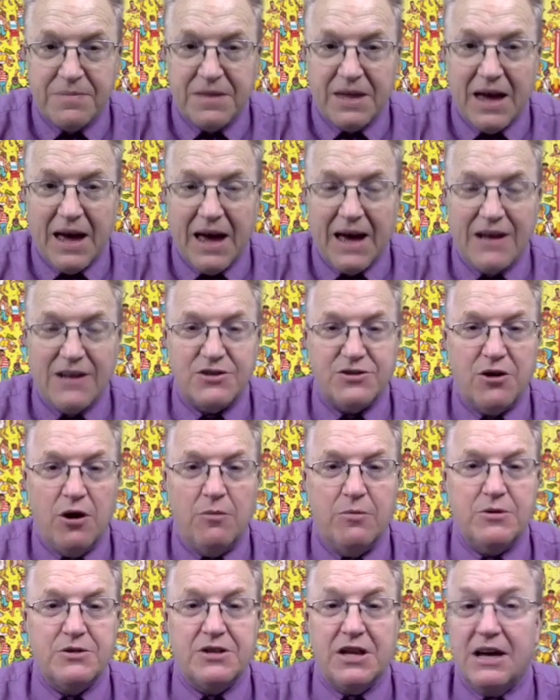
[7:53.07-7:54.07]
and it's
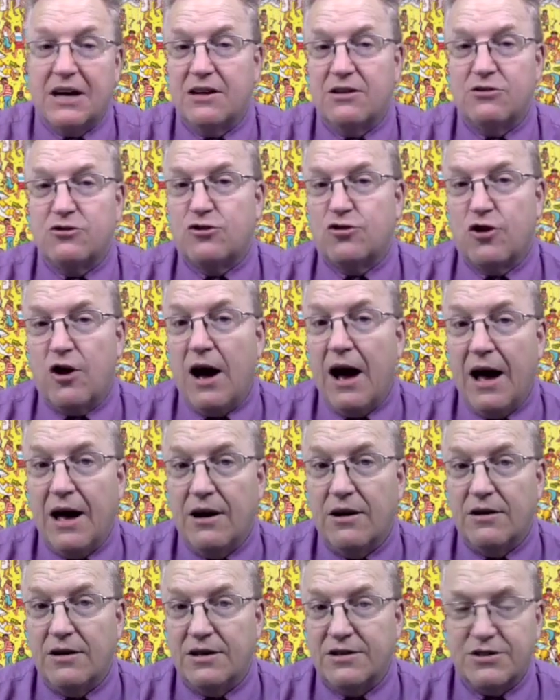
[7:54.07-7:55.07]
almost like a
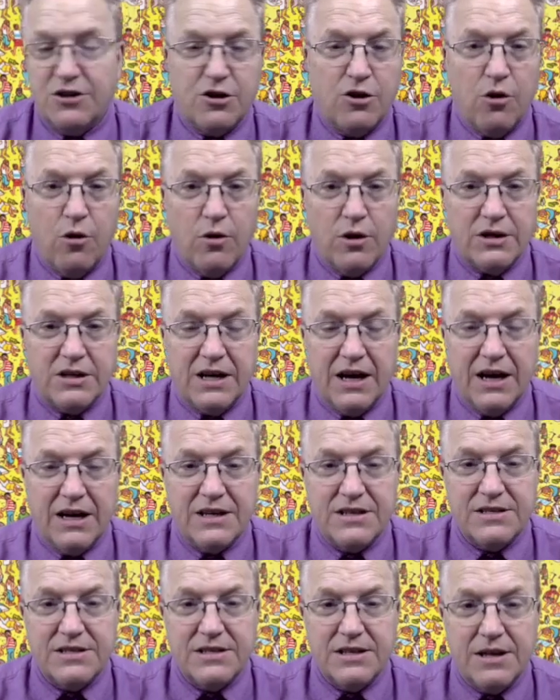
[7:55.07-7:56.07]
trial it's a court
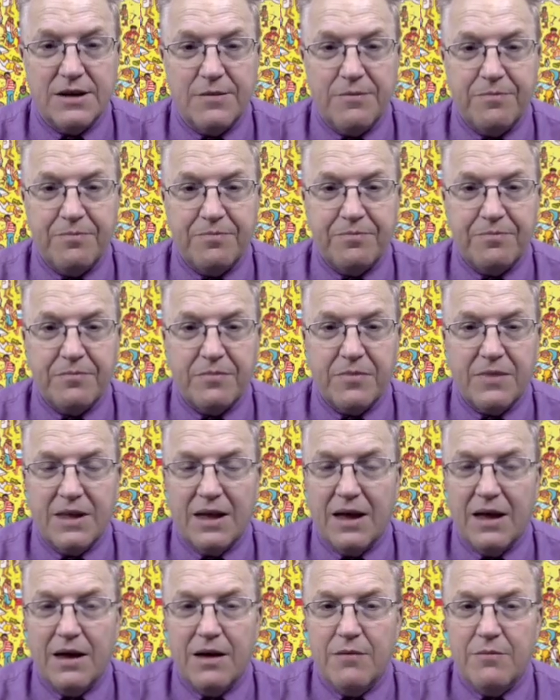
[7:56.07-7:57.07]
case
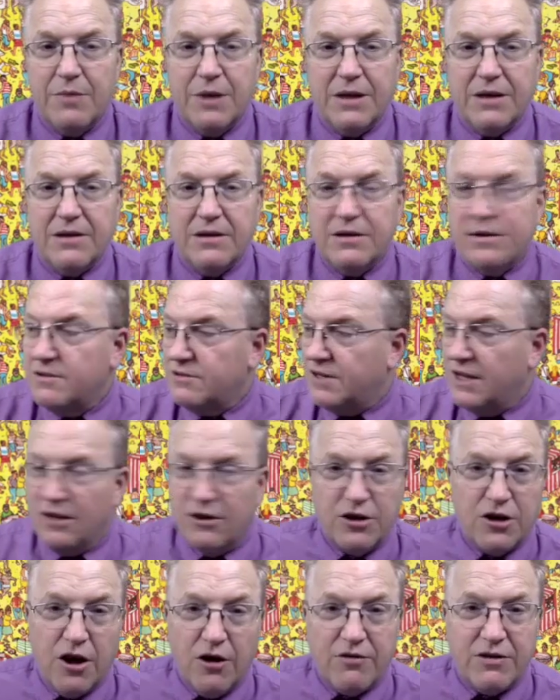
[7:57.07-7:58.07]
but they
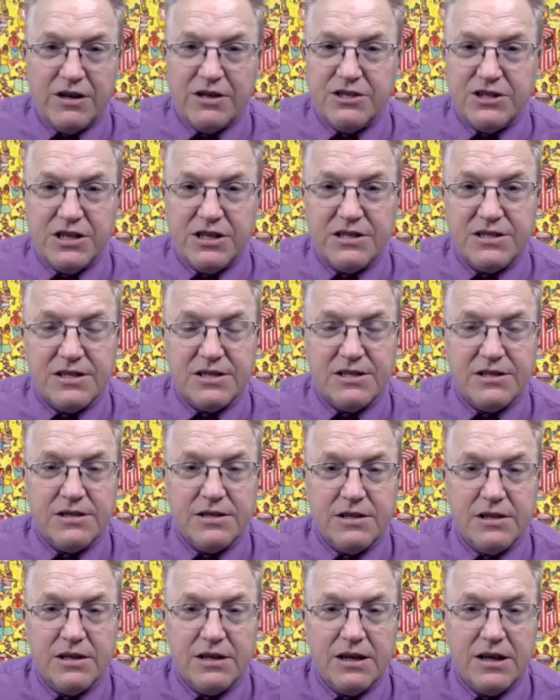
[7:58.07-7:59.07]
look over to Jesus
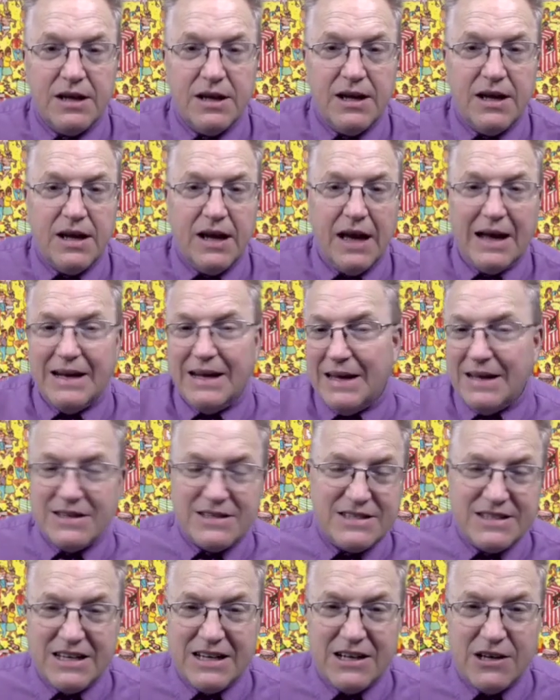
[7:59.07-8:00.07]
and he's
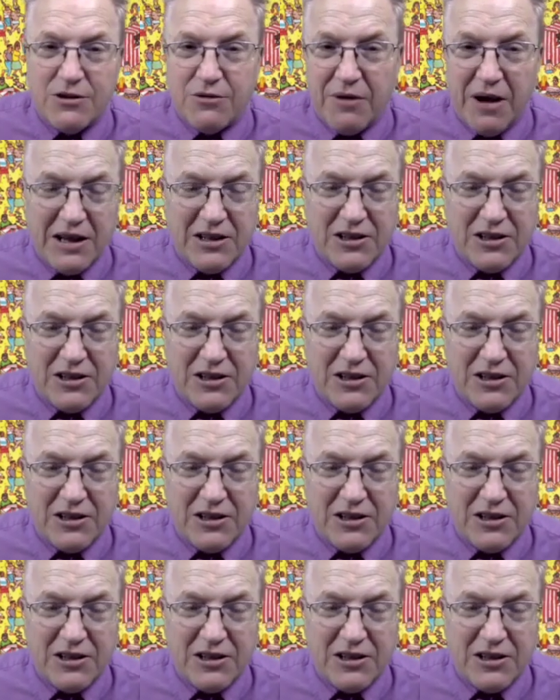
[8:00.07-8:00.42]
seated right